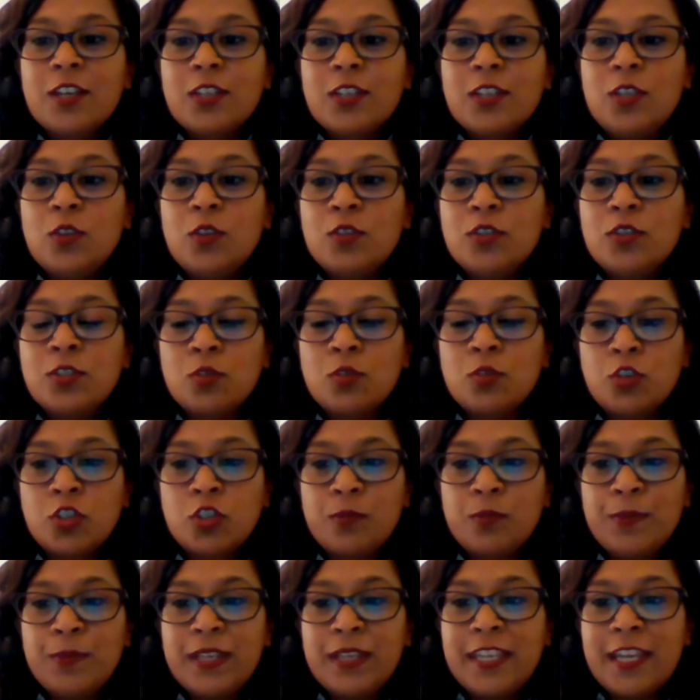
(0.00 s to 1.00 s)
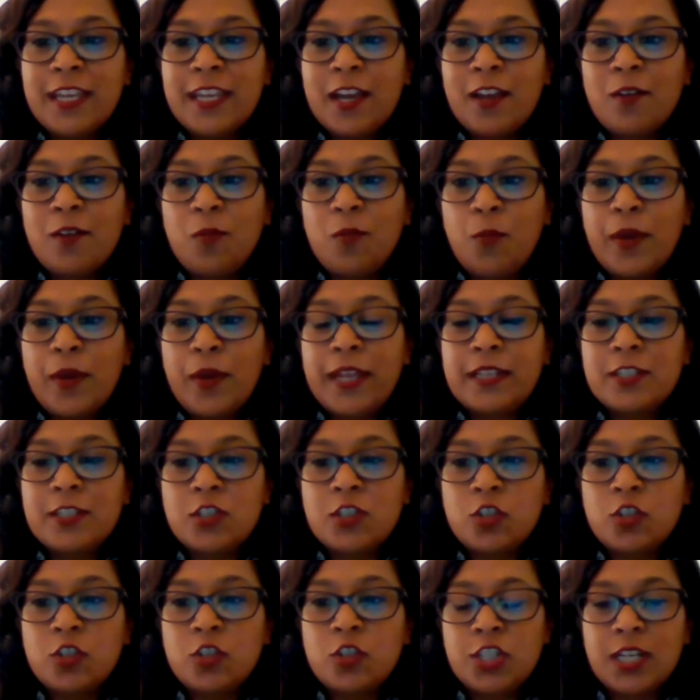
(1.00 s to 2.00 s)
use social media when
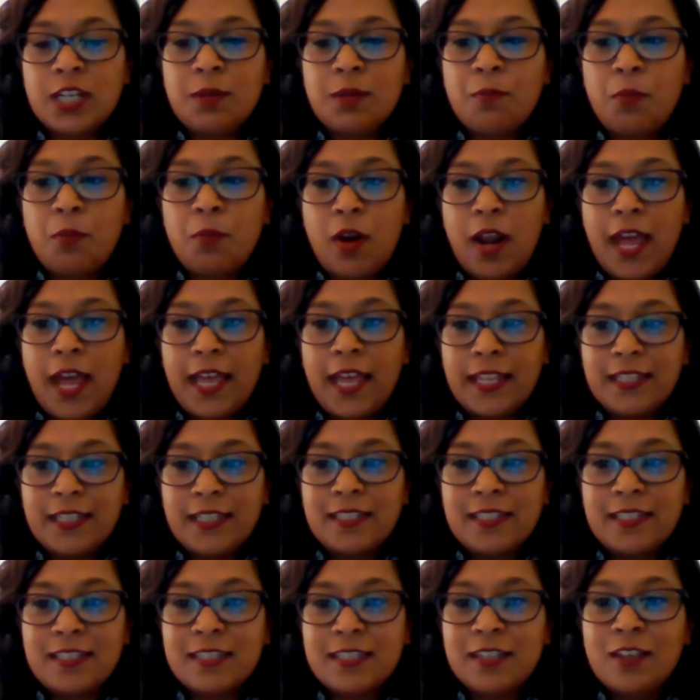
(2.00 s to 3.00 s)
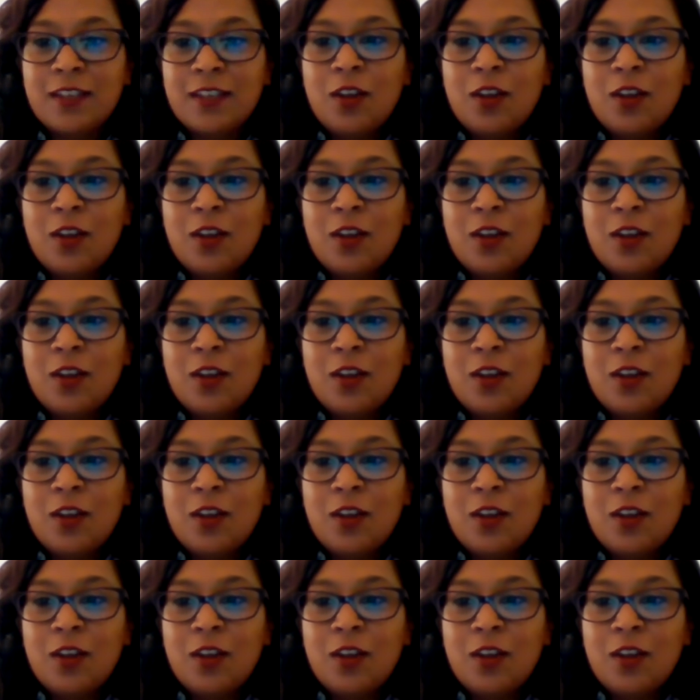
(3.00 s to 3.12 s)
searching brands.